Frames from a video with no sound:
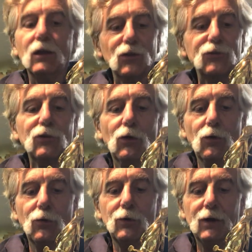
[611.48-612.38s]

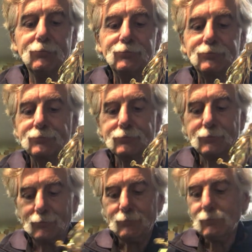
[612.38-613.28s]
So
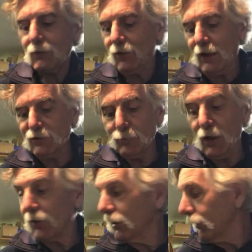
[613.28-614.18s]
that's
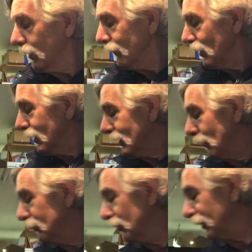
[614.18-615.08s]
about it.
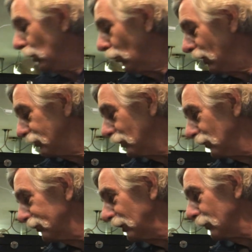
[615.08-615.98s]
Comes with the original
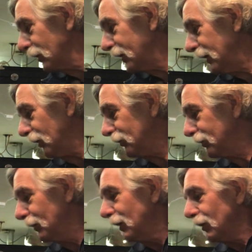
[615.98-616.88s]
Selmer case,
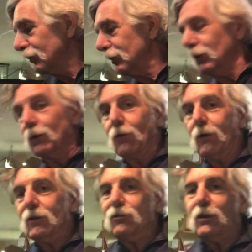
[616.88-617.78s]
still in
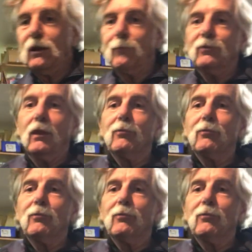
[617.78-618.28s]
great shape.